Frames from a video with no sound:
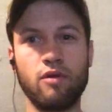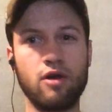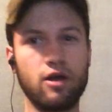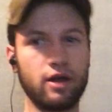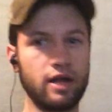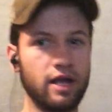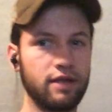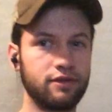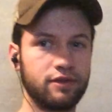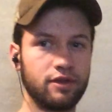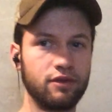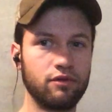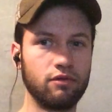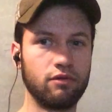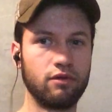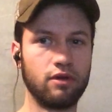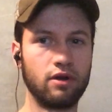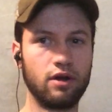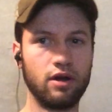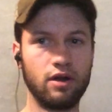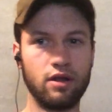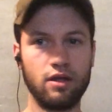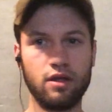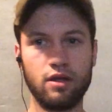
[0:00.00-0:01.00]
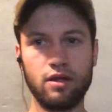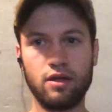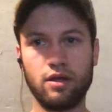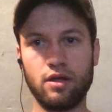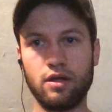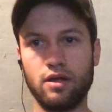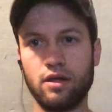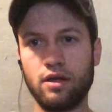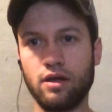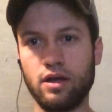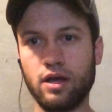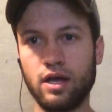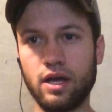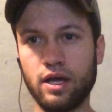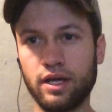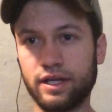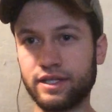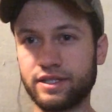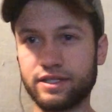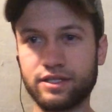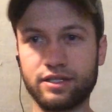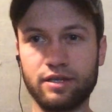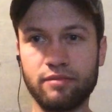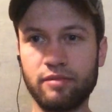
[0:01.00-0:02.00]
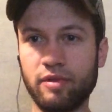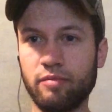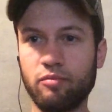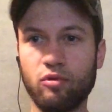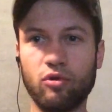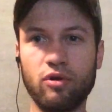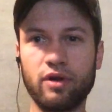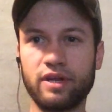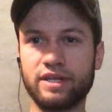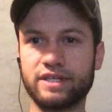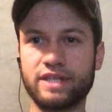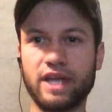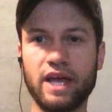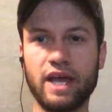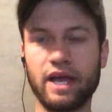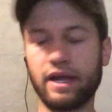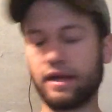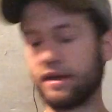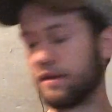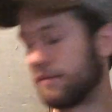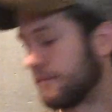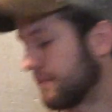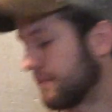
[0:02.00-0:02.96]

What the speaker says: walk out the door because it's going to be boring as heck.